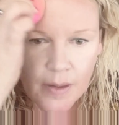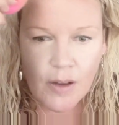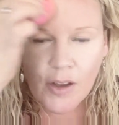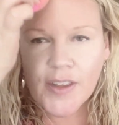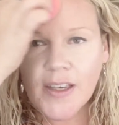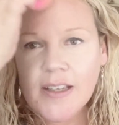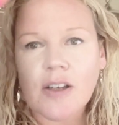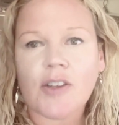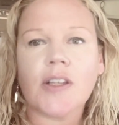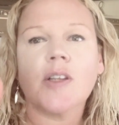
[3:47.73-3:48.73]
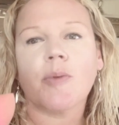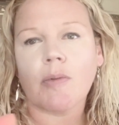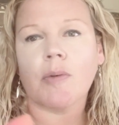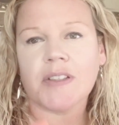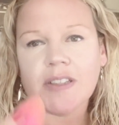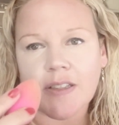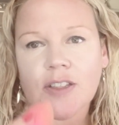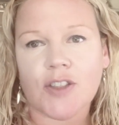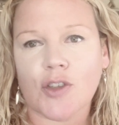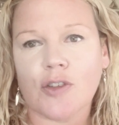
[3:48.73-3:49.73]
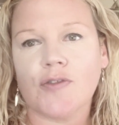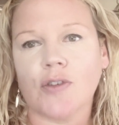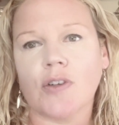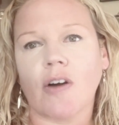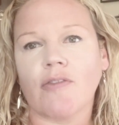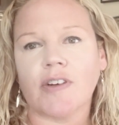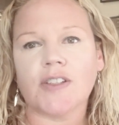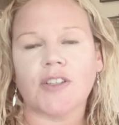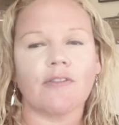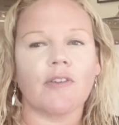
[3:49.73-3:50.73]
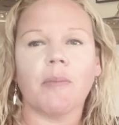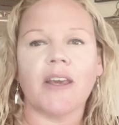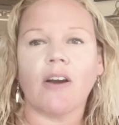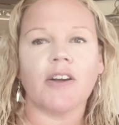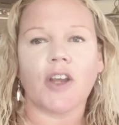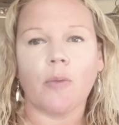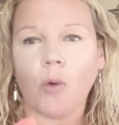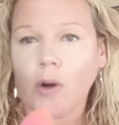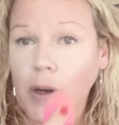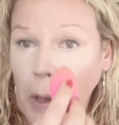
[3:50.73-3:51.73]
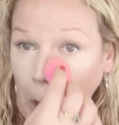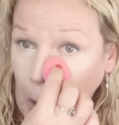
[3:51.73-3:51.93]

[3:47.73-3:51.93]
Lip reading: I think the problem is it's too full coverage. So for me, I don't want